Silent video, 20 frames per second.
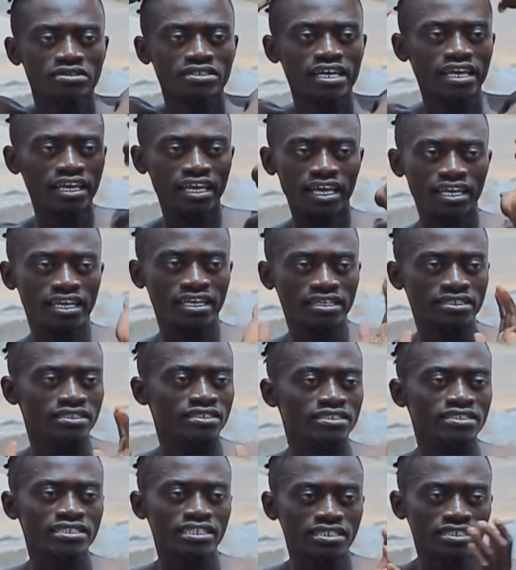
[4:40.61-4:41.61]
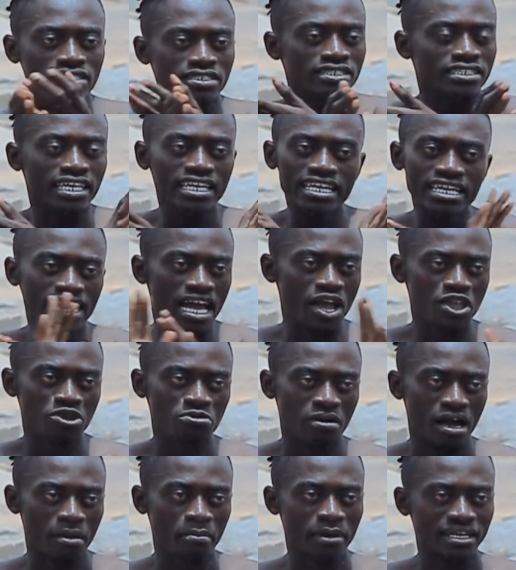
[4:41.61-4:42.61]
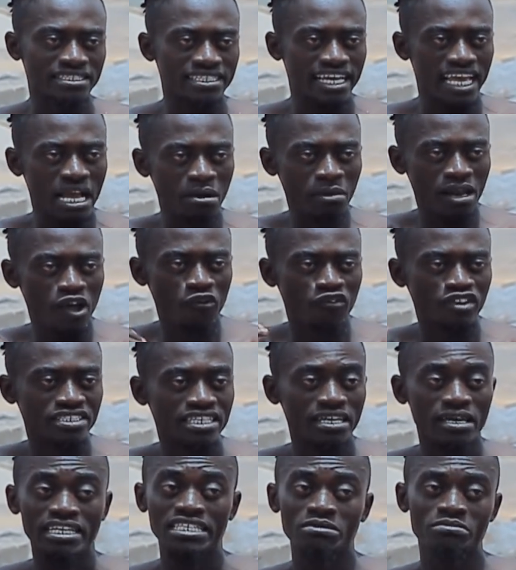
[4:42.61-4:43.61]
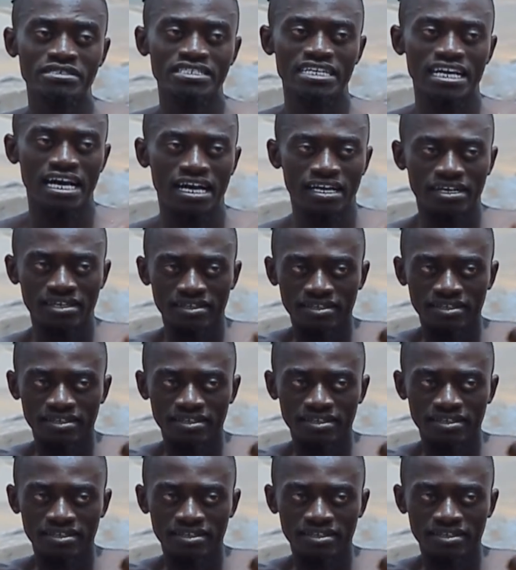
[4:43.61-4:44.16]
yeah, you need Hedgema, but the young officer Jimmy Dear.